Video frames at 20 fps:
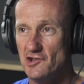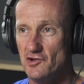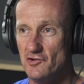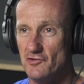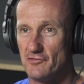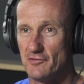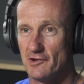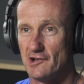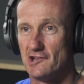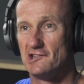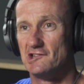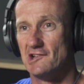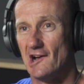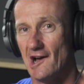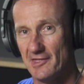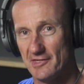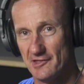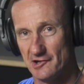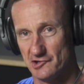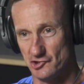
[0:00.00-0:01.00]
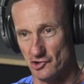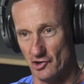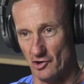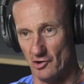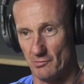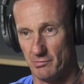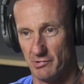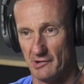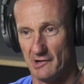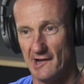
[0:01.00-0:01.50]
you've done the
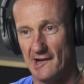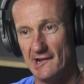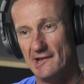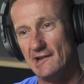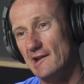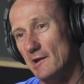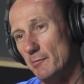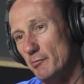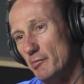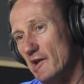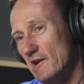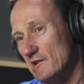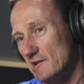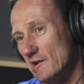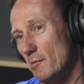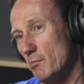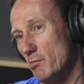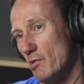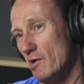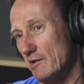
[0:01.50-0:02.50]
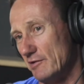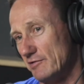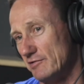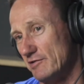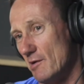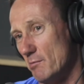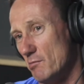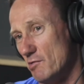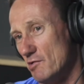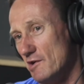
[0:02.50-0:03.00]
job, how do you get picked up by a
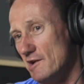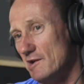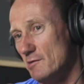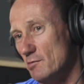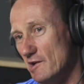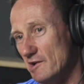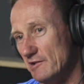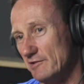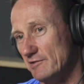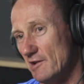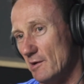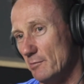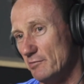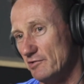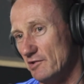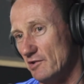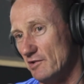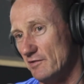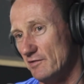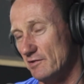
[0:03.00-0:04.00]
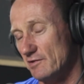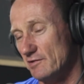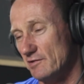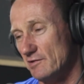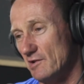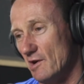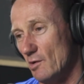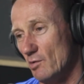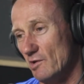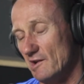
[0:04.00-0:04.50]
submarine when it's
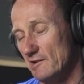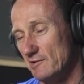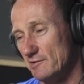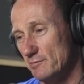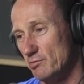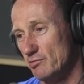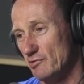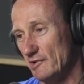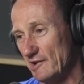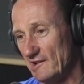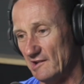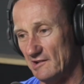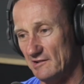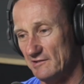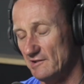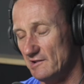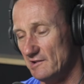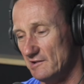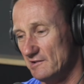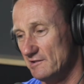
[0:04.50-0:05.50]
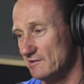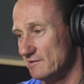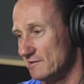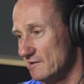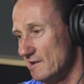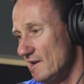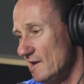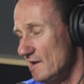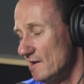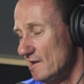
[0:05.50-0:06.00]
subsurface? Oh, well, that's pretty easy. You
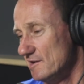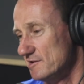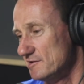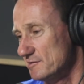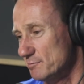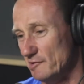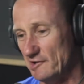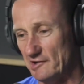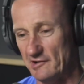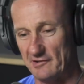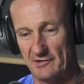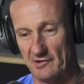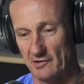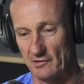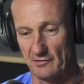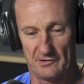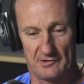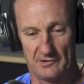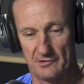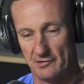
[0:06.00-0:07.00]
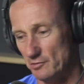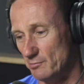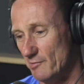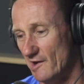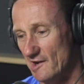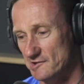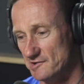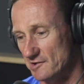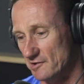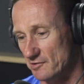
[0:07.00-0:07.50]
just split yourselves in two
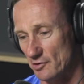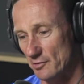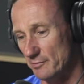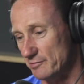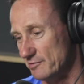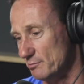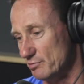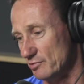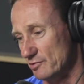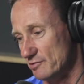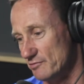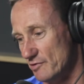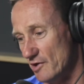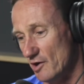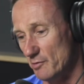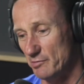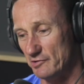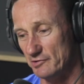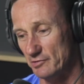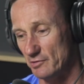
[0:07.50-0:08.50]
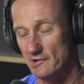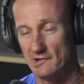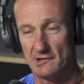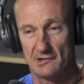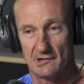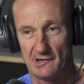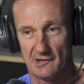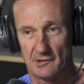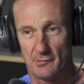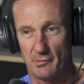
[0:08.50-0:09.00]
major groups and put a rope between it
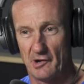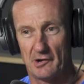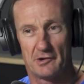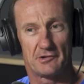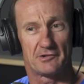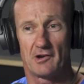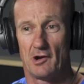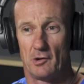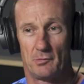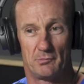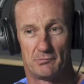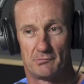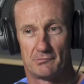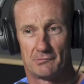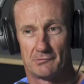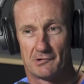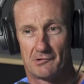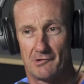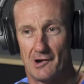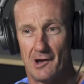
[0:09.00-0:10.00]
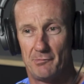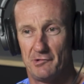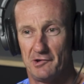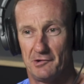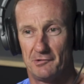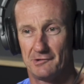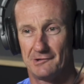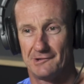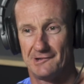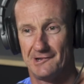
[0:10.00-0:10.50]
and let the periscope grab
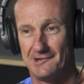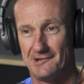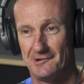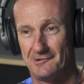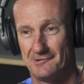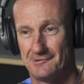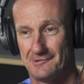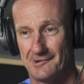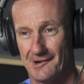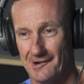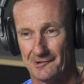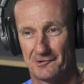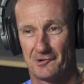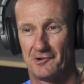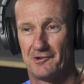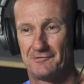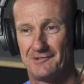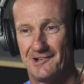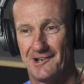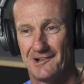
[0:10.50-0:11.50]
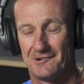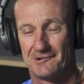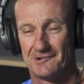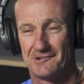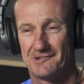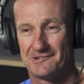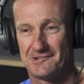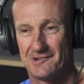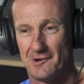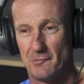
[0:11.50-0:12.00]
you, and then you duck dive down
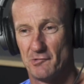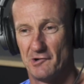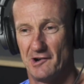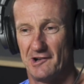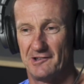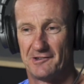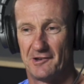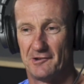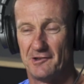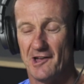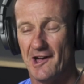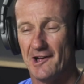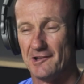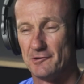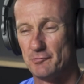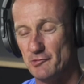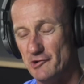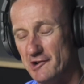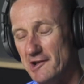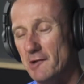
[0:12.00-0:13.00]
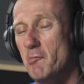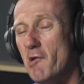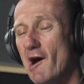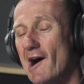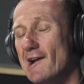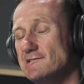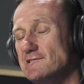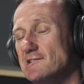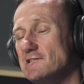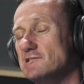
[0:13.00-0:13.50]
onto the submarine. So it's pretty
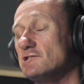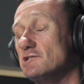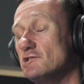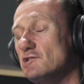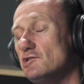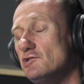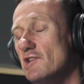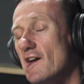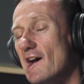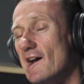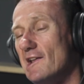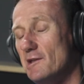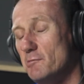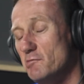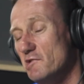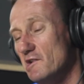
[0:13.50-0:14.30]
amazing to do that in the